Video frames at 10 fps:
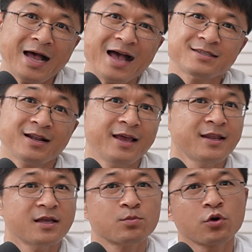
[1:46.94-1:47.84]

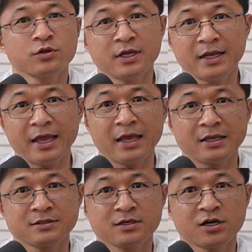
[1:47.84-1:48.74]
Acylated protein
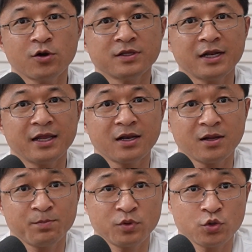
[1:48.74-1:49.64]
is currently
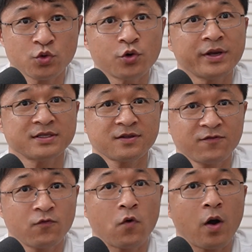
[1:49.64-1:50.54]
the purest
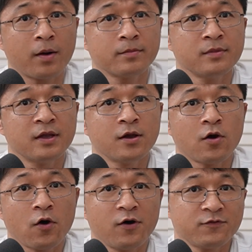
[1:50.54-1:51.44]
form
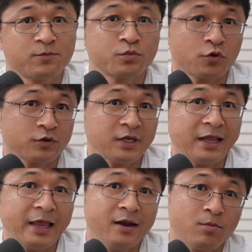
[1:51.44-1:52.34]
of
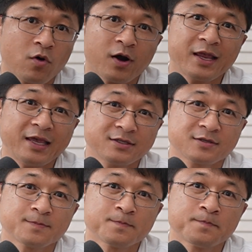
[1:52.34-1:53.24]
protein in the
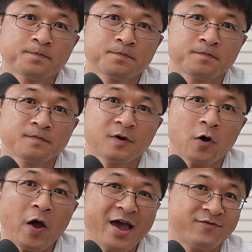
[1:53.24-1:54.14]
market.
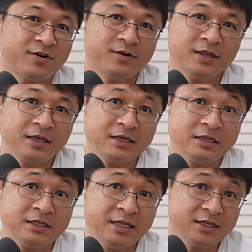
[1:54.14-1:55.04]
However,
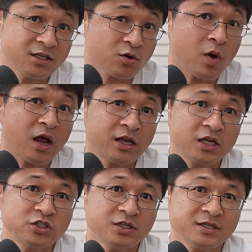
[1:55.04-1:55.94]
the
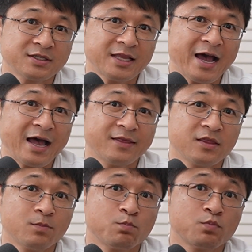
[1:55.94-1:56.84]
disadvantage is that
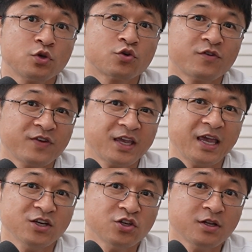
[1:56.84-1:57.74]
the
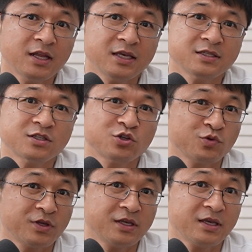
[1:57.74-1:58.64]
purification leads
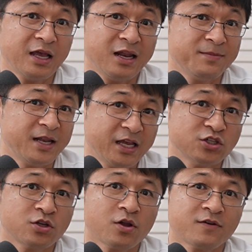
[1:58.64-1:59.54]
to the
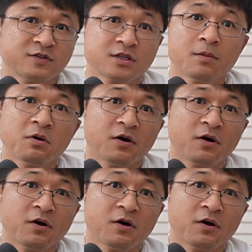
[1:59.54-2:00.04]
elimination of some